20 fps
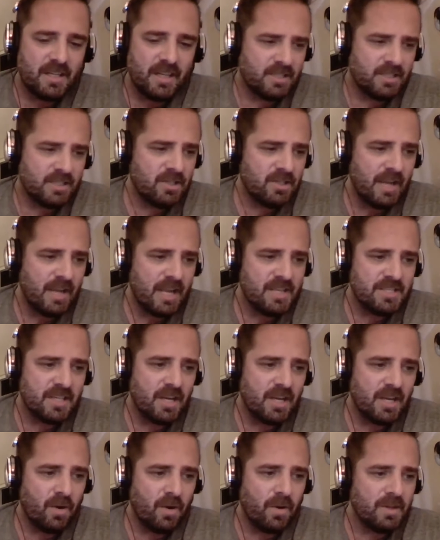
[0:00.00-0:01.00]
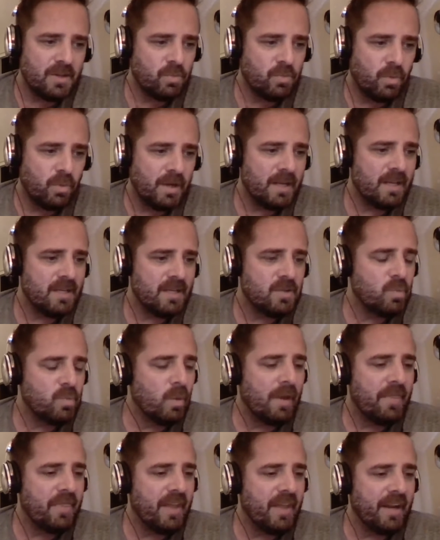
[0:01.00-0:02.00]
like 2 days ago, was what is
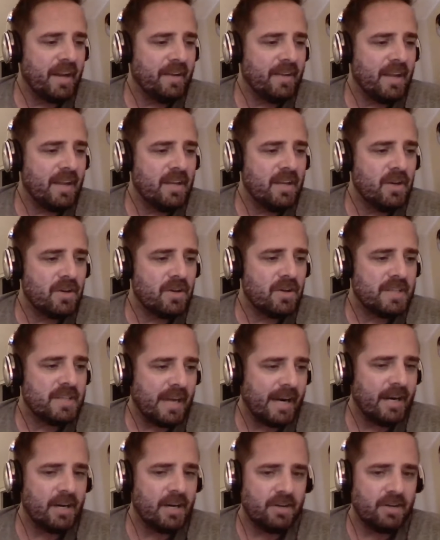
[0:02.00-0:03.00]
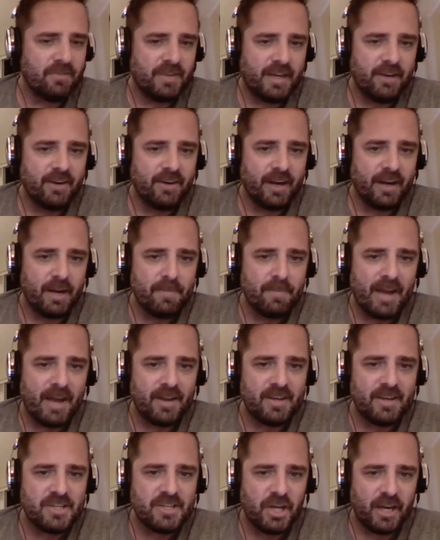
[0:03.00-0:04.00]
one thing that you're tired of hearing
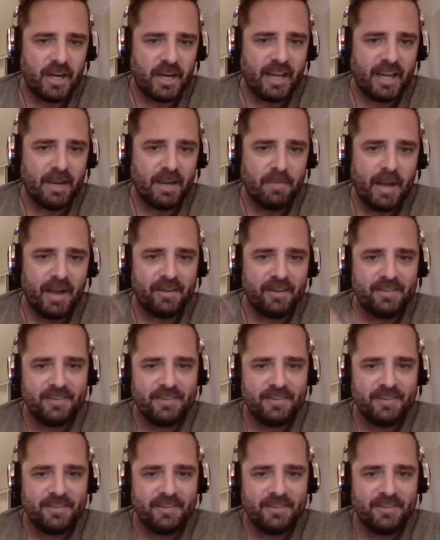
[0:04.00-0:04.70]
about and talking about?